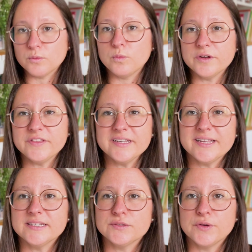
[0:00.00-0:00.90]
One thing
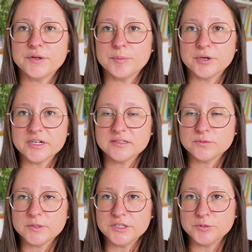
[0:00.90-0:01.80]
that is very
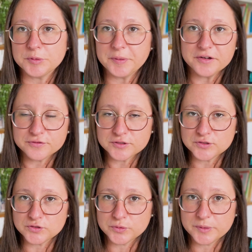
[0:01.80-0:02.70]
important when you prepare for
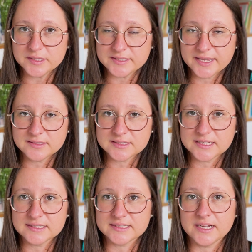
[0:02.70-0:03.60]
the TOEIC test
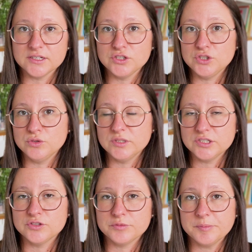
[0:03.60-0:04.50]
is that you
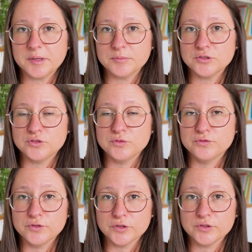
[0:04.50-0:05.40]
need to remember to
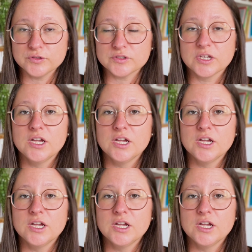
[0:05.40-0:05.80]
focus